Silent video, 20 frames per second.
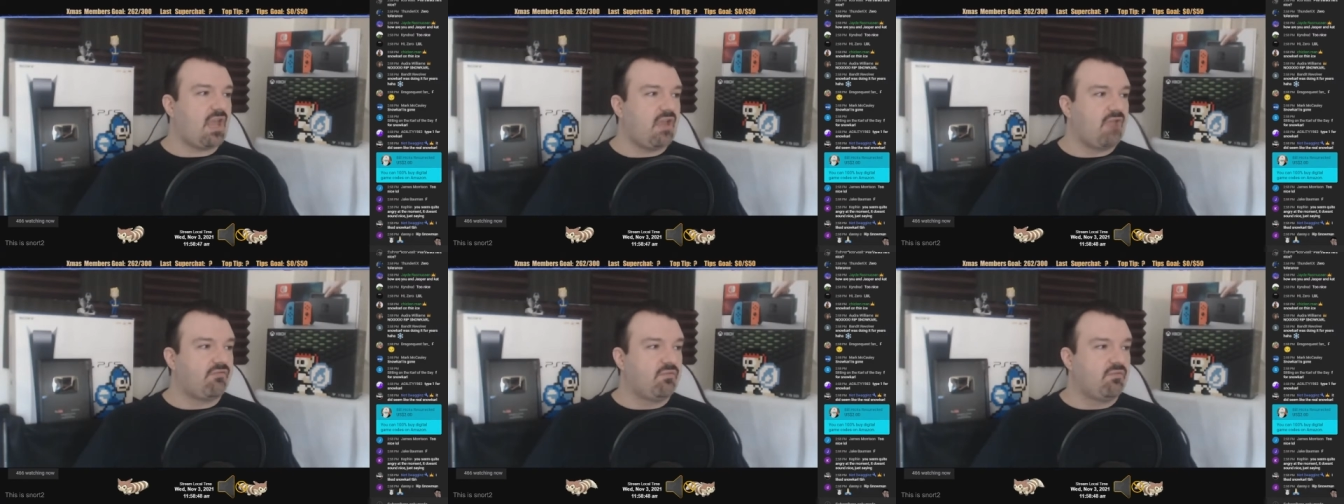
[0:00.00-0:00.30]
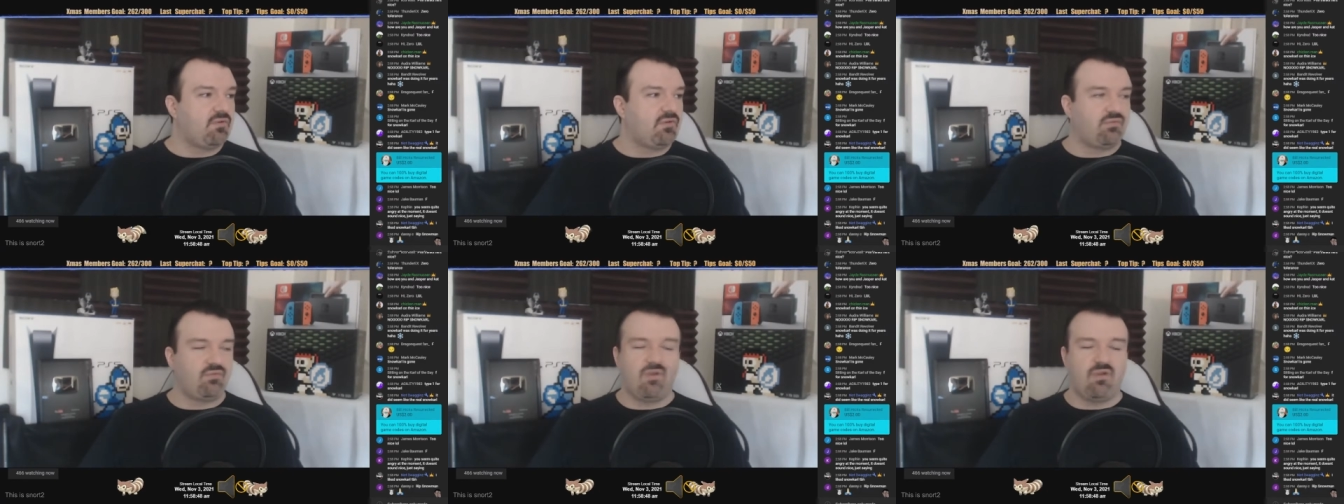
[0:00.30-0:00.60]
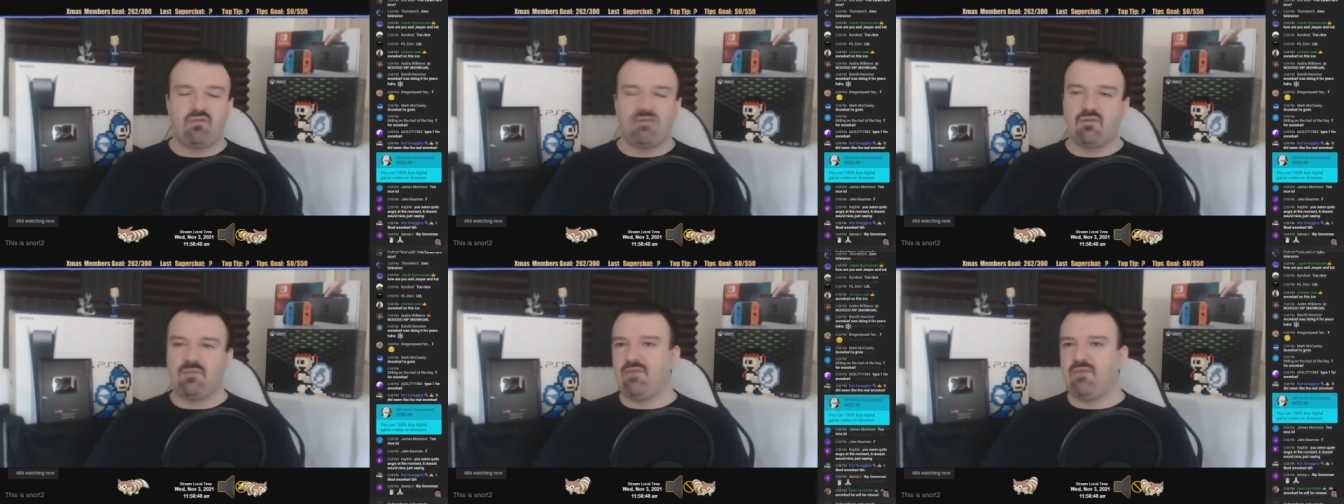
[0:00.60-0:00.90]
everyone is
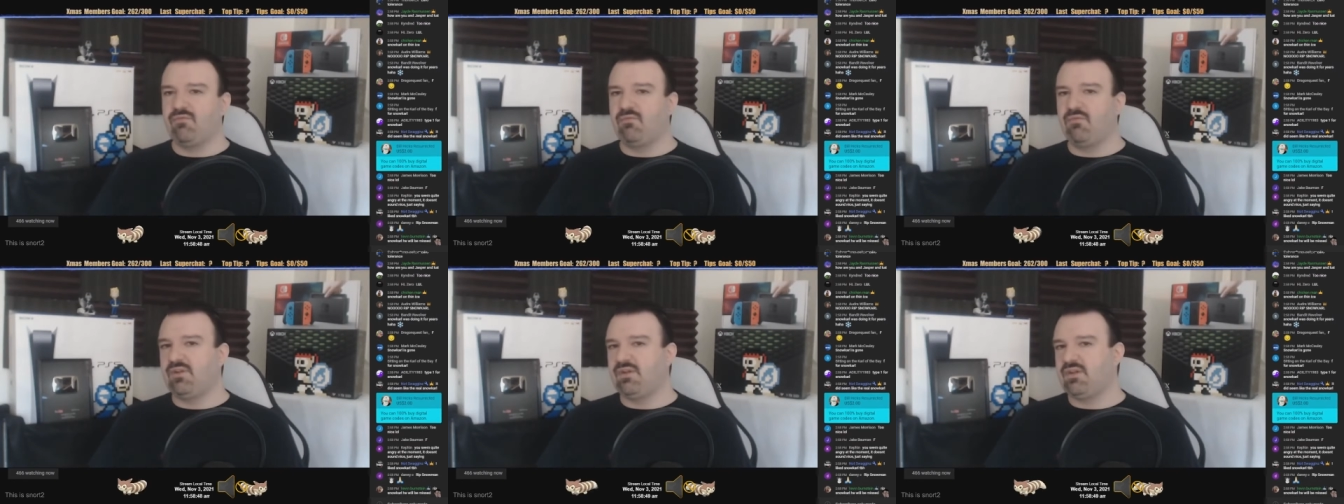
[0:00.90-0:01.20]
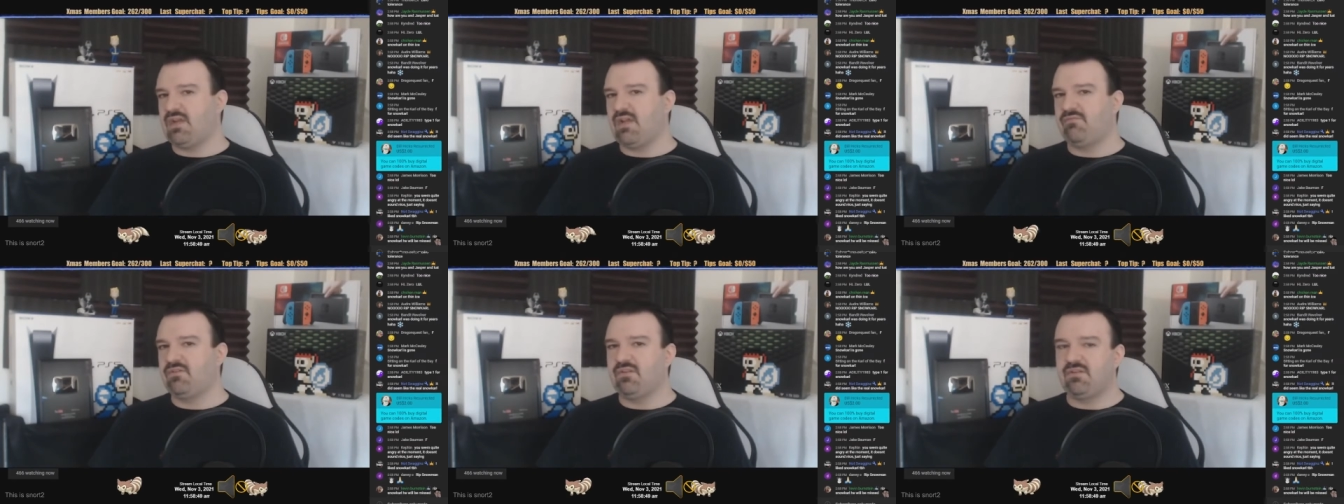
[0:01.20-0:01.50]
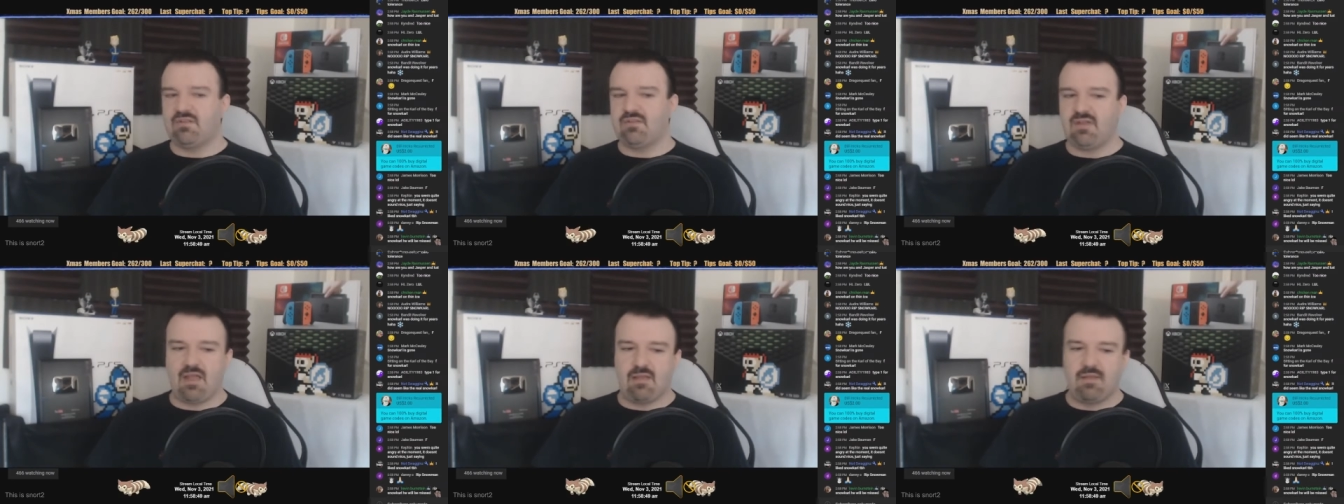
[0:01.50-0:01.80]
welcome and everyone can have a
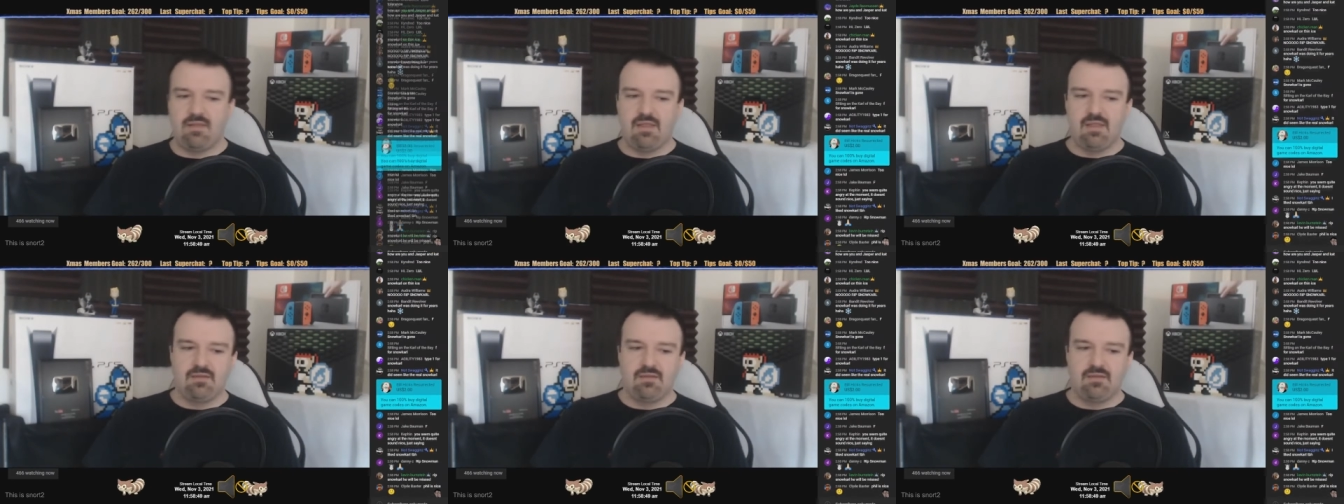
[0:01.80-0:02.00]
good time.